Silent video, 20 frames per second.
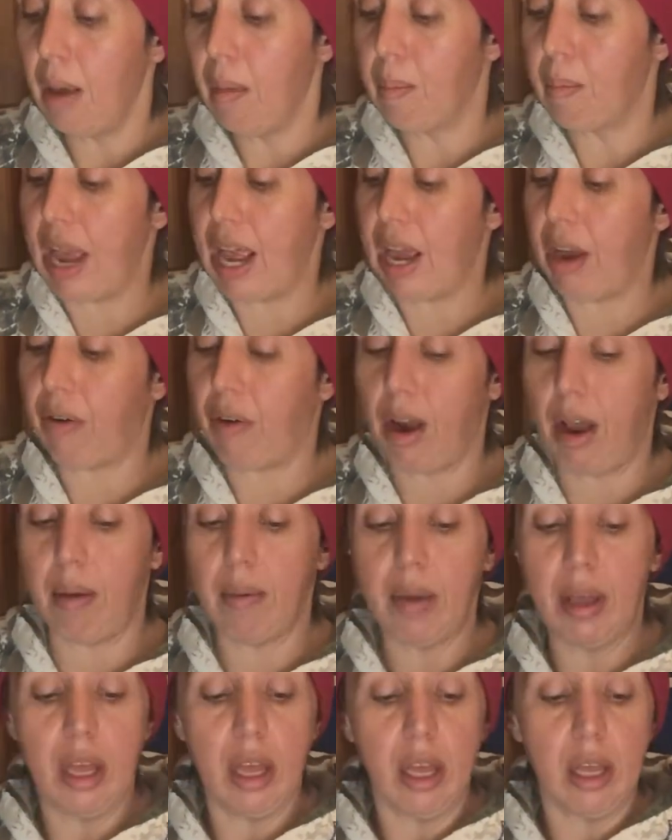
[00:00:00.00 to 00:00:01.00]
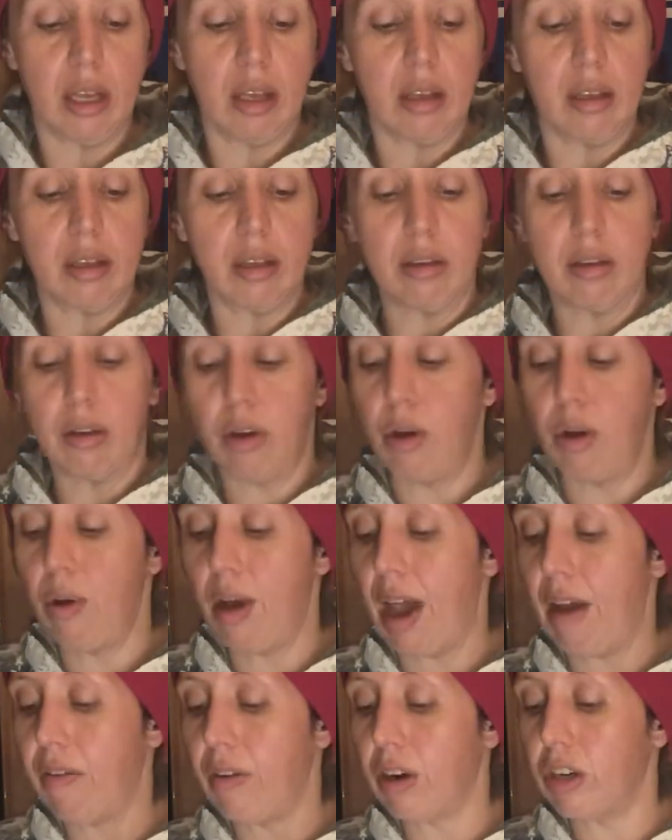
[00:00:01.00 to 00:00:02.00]
Bankrupt.
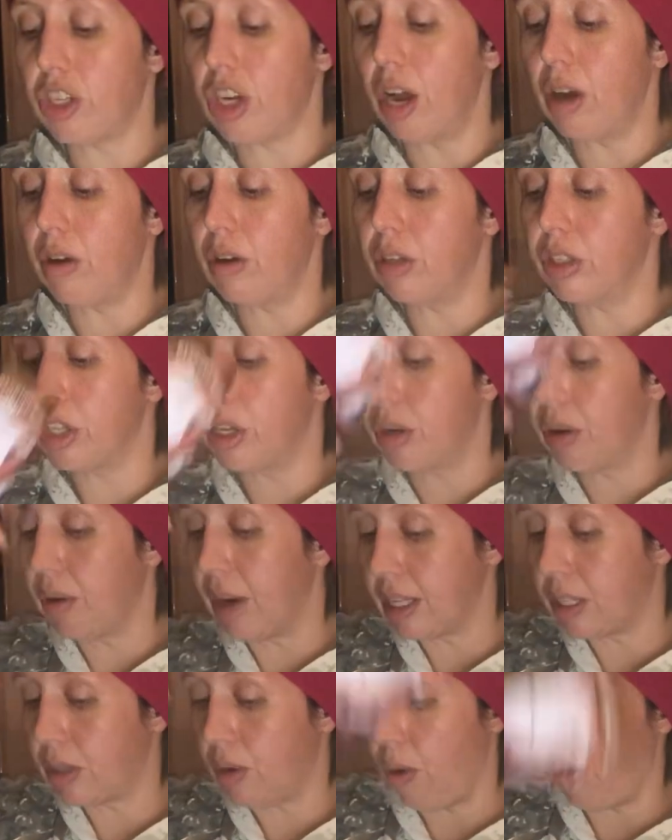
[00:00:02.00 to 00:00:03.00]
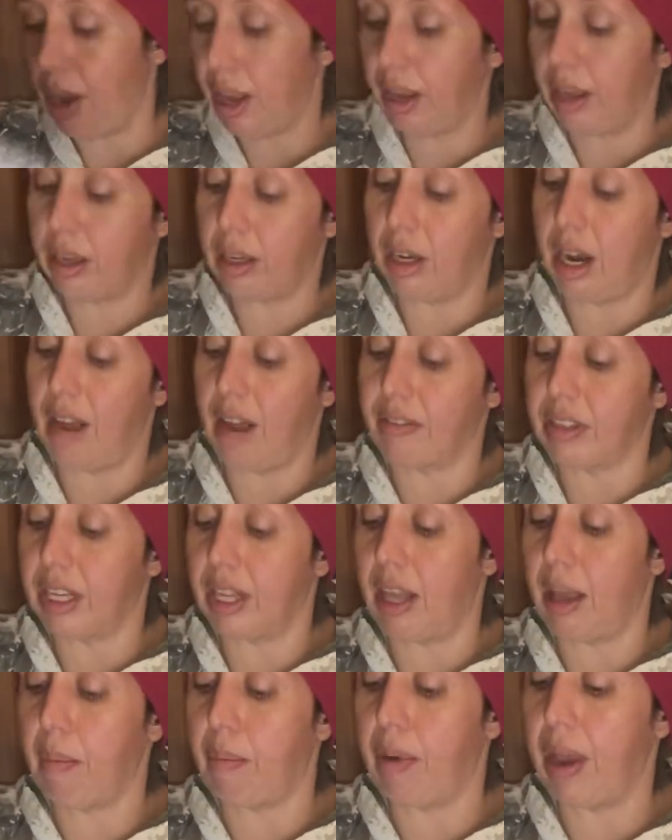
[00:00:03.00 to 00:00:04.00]
Whoever juggled you is going gonna have to
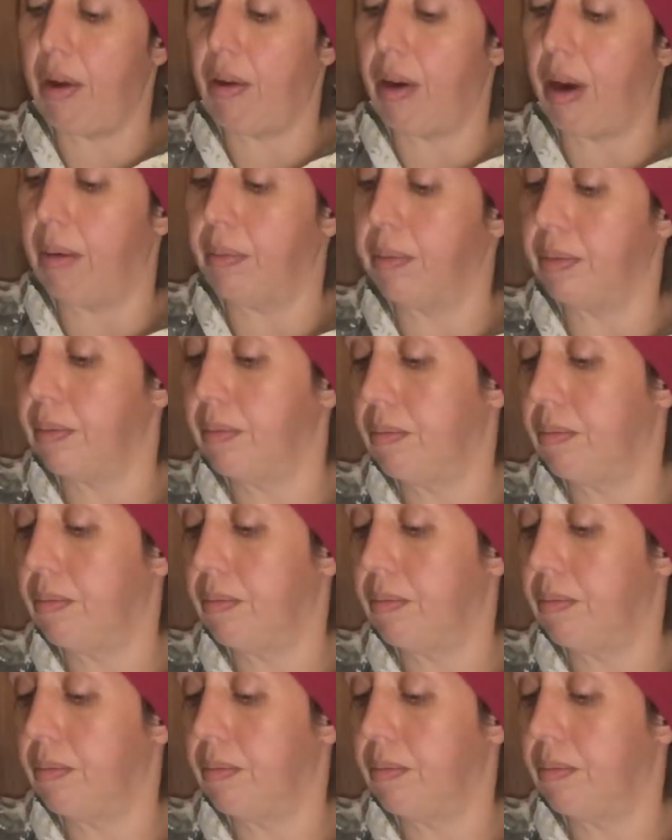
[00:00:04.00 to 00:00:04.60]
claim bankrupt.